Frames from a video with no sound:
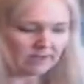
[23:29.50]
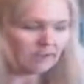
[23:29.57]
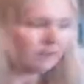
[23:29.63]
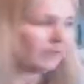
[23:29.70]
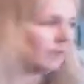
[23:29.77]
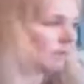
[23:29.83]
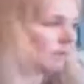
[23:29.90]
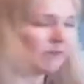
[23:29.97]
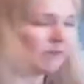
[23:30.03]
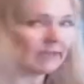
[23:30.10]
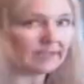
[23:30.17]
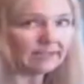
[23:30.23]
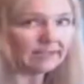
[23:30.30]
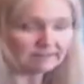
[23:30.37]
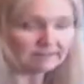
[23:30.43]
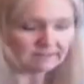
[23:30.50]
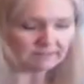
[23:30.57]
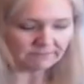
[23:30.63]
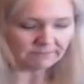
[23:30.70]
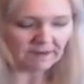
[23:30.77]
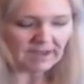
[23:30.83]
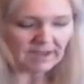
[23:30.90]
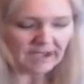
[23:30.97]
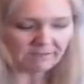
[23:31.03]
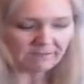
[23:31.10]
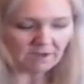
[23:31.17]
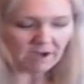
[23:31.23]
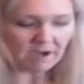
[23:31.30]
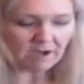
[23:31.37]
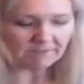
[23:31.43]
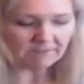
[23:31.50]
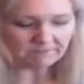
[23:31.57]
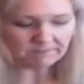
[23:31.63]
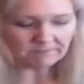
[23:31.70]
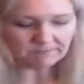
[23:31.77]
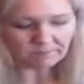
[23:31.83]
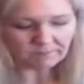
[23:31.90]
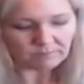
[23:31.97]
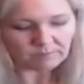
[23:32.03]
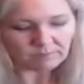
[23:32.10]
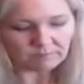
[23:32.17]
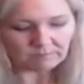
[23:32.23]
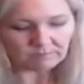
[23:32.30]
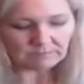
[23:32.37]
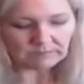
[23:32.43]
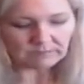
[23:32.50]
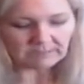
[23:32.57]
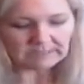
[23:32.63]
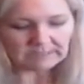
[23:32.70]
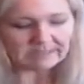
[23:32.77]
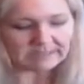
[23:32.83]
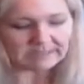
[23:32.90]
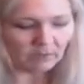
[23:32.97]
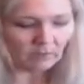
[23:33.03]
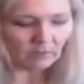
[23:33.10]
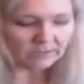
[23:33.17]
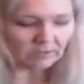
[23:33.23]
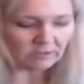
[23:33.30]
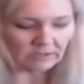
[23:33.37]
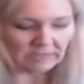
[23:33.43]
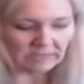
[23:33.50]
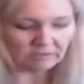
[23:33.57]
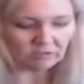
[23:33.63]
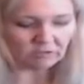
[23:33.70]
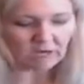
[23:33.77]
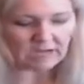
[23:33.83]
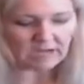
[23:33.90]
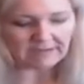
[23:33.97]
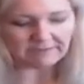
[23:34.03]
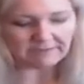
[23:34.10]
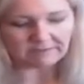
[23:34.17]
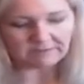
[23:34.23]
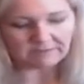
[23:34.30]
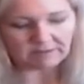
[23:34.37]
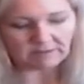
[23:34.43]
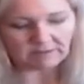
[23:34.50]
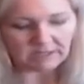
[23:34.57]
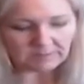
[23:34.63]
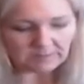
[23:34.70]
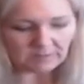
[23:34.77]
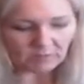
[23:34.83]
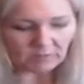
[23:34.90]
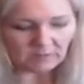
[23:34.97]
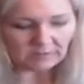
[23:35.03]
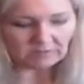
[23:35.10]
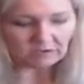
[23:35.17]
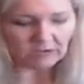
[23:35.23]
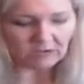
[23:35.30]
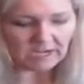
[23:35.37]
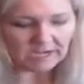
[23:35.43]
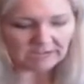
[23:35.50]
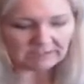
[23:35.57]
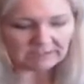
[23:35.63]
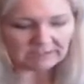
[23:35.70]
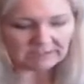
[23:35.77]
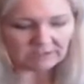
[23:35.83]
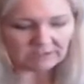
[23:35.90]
in my Etsy for half off, because I know I don't have a drive, and a lot of people want to drive. I did a